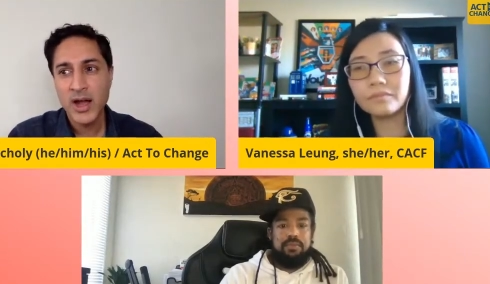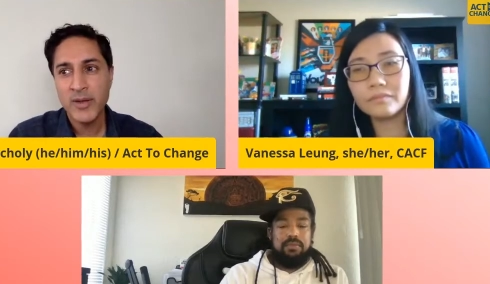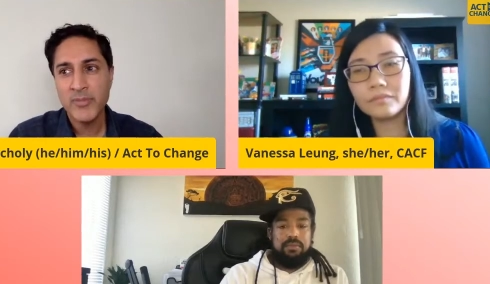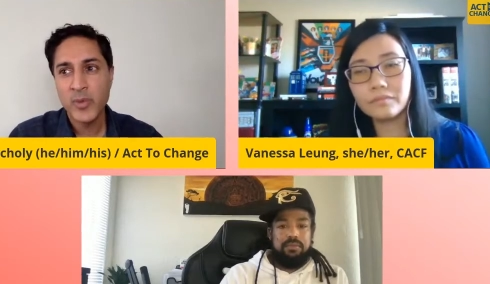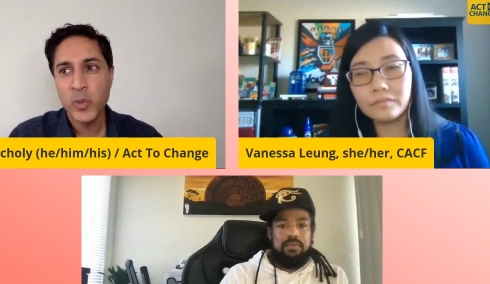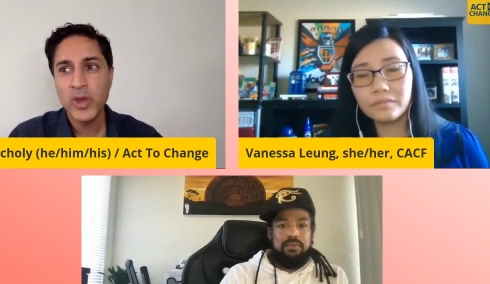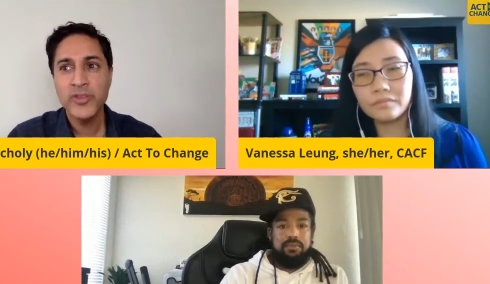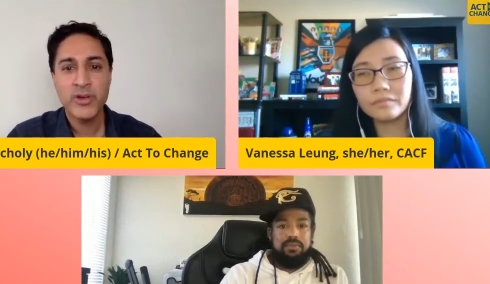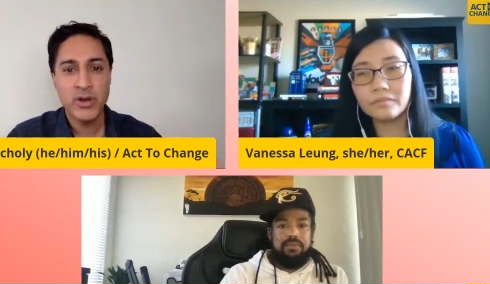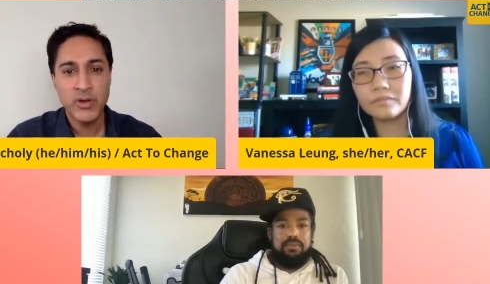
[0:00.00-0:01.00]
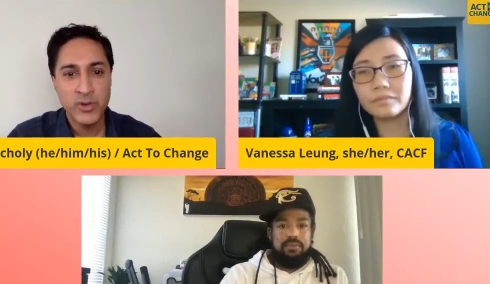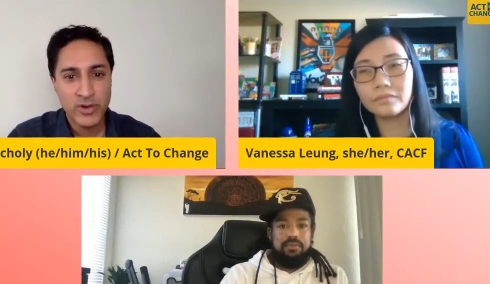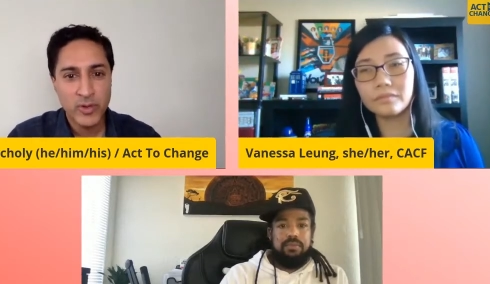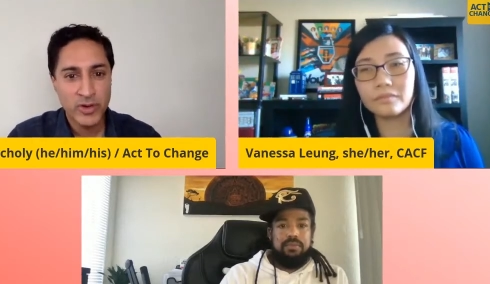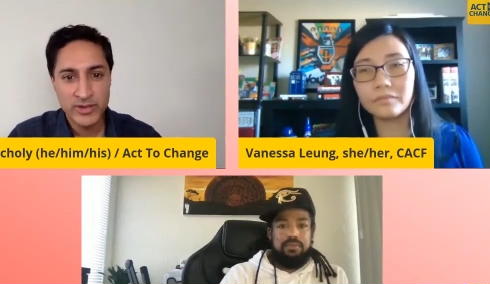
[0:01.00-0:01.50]
Speaker 1: um, with your own
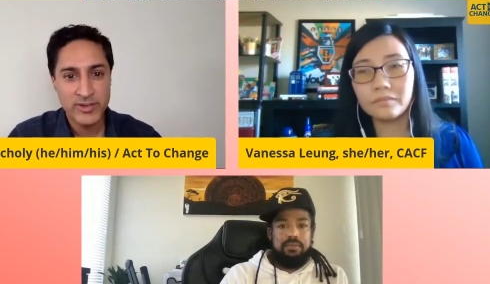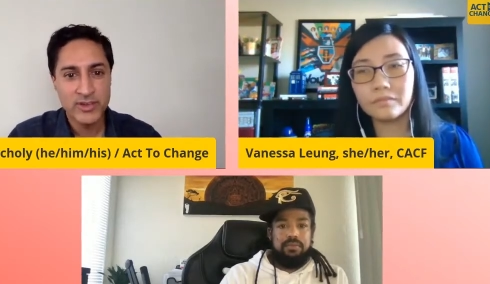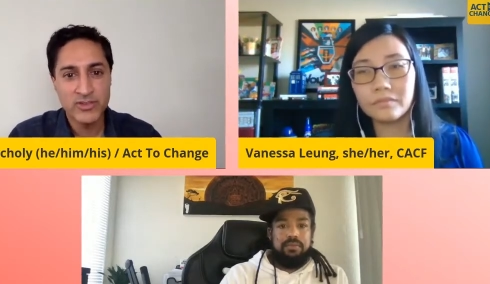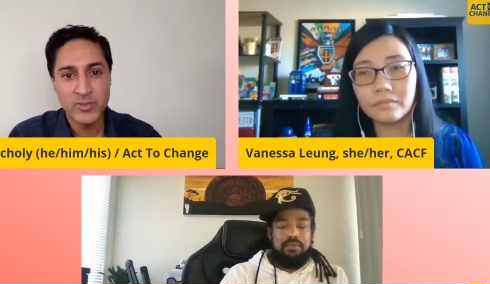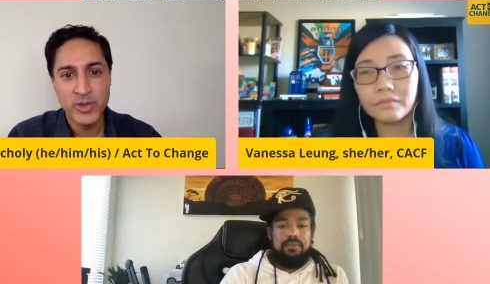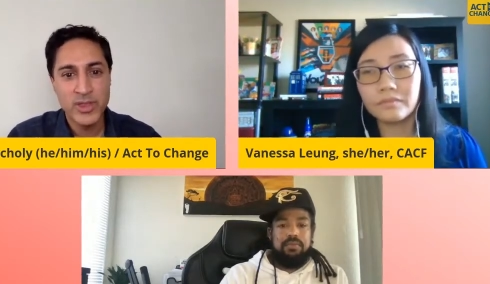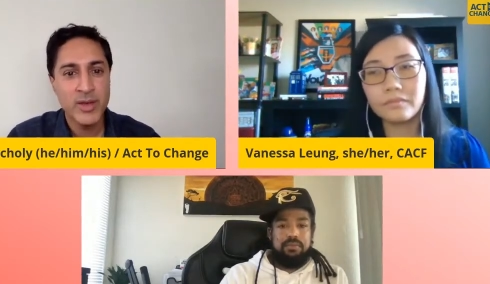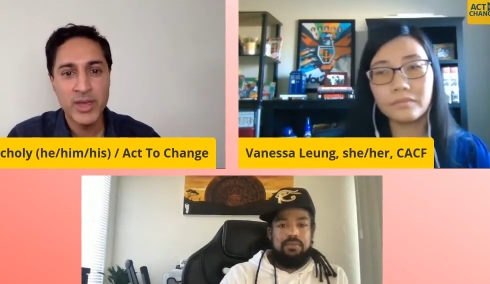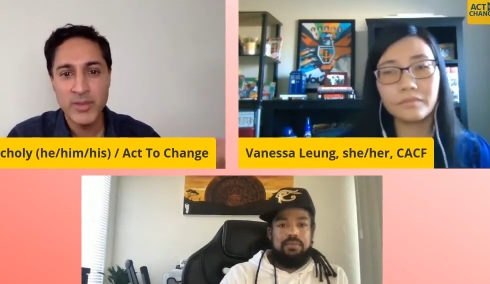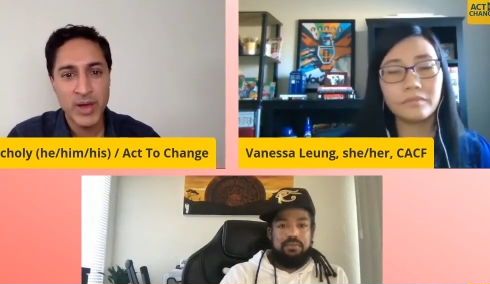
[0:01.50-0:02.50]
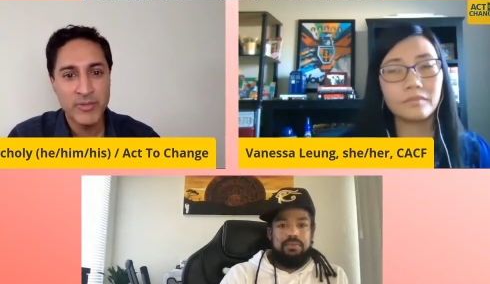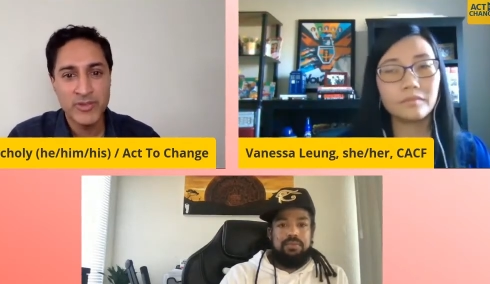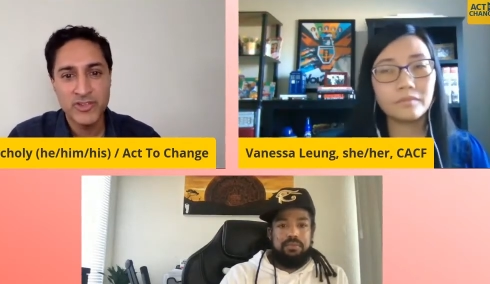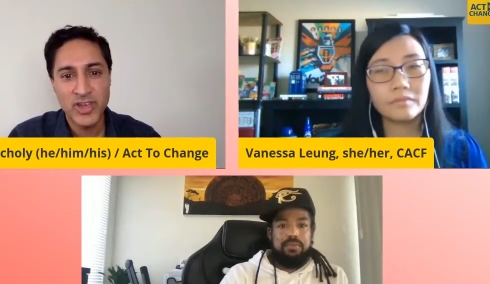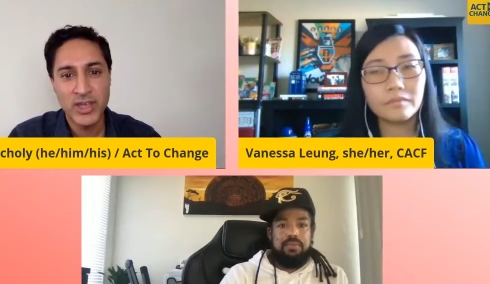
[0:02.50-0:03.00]
organization, with Hip Hop
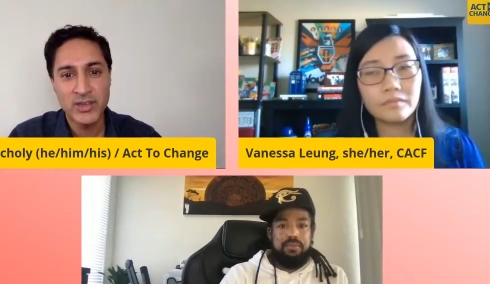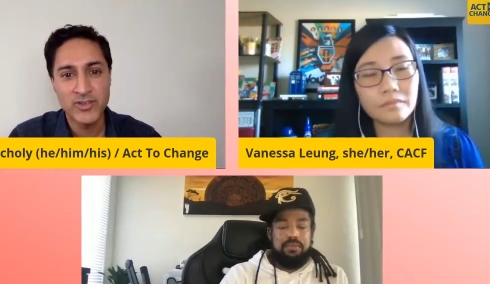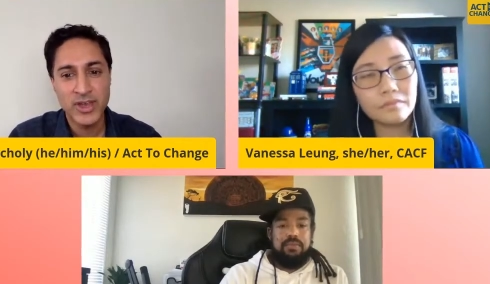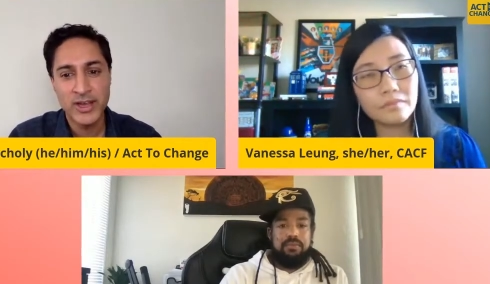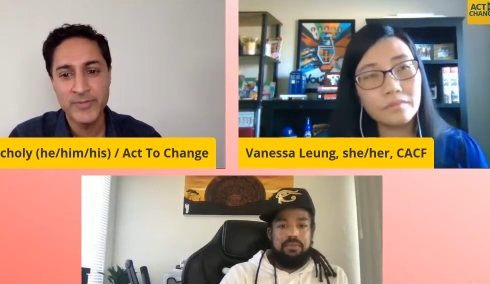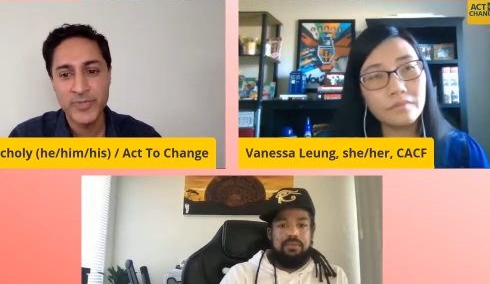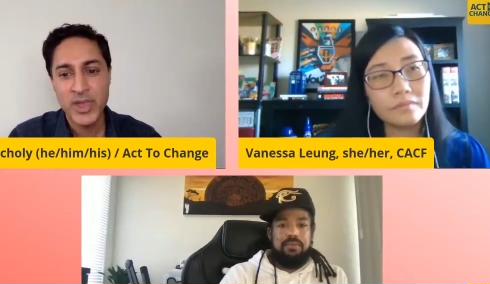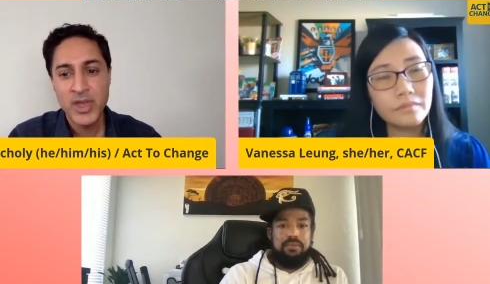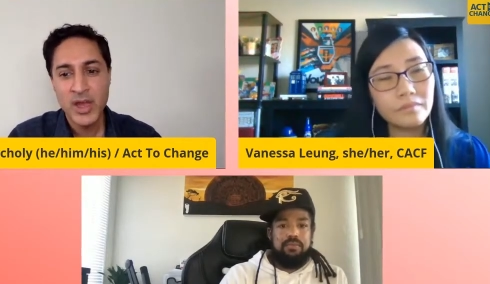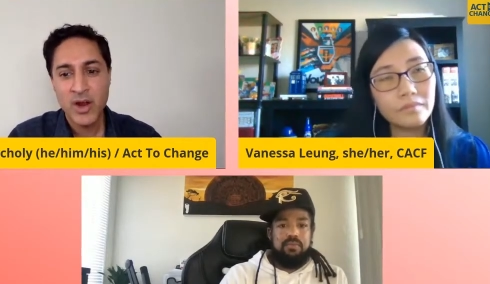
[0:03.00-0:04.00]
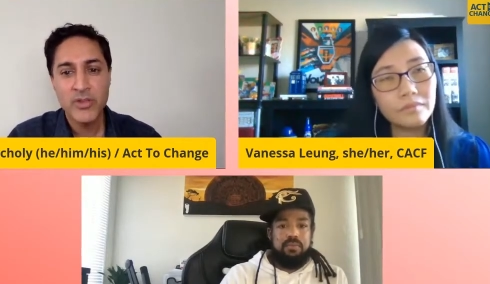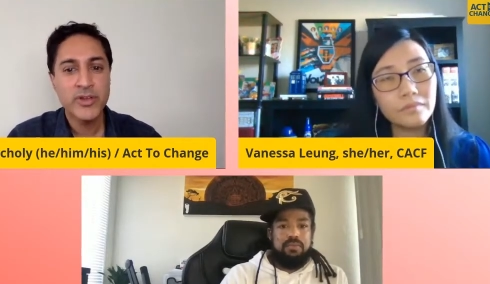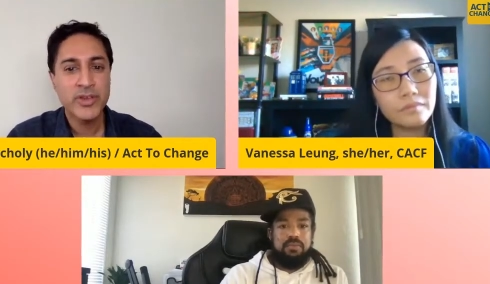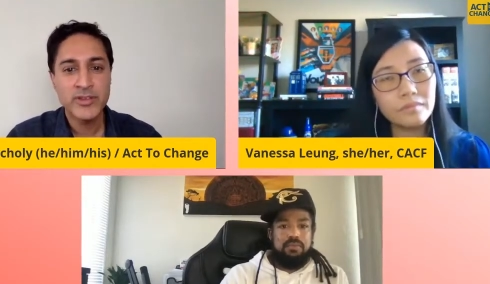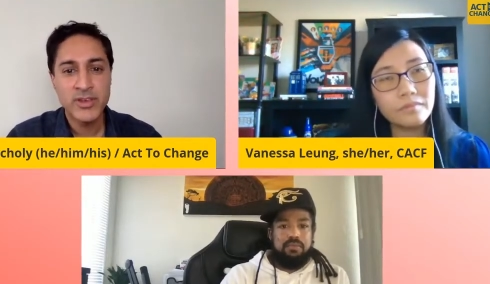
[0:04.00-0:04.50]
for Change. Um, are
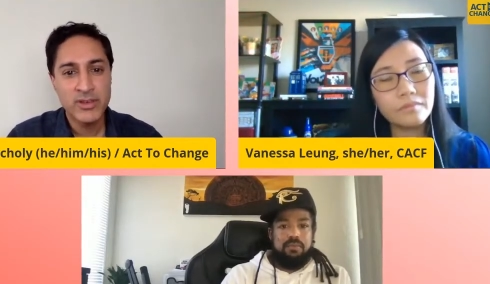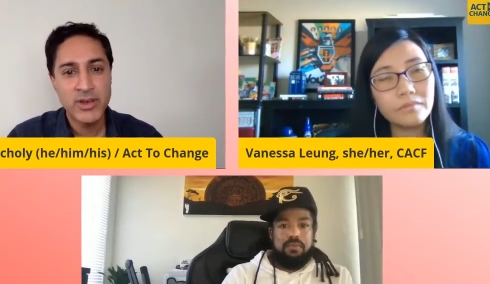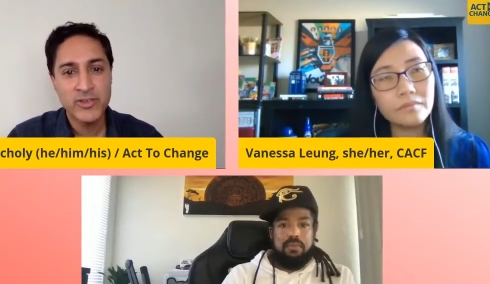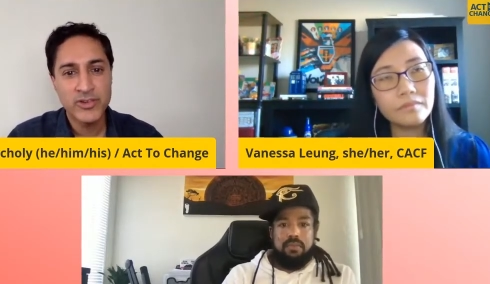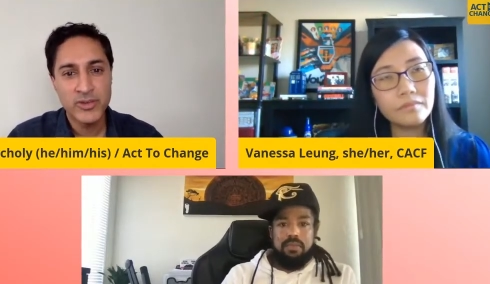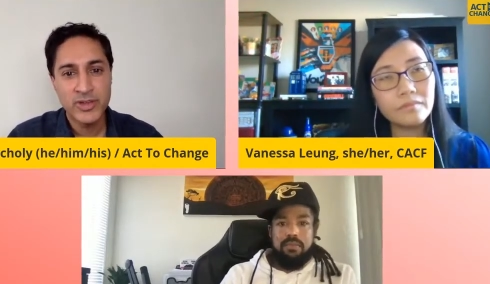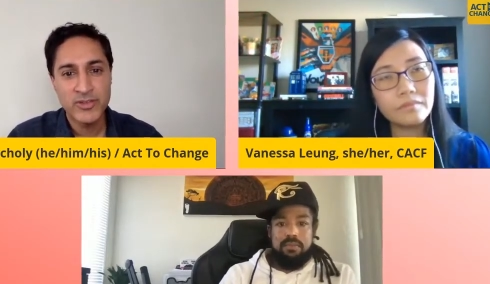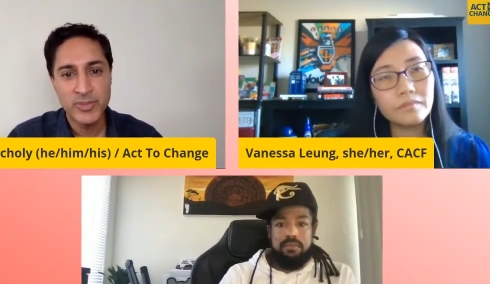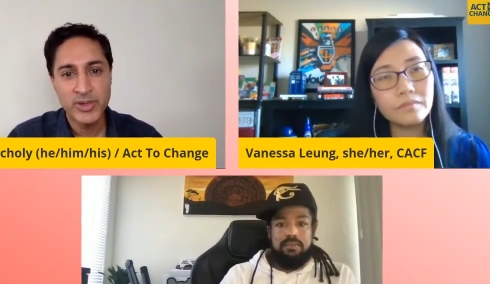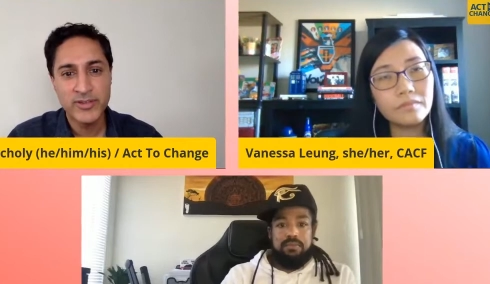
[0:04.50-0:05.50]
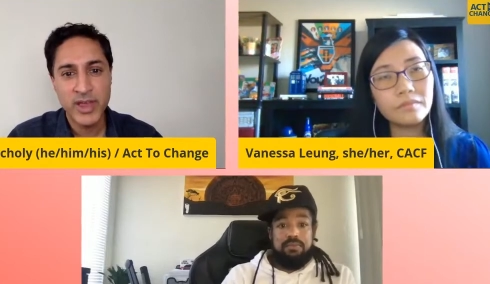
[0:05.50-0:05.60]
there things that you guys are doing to build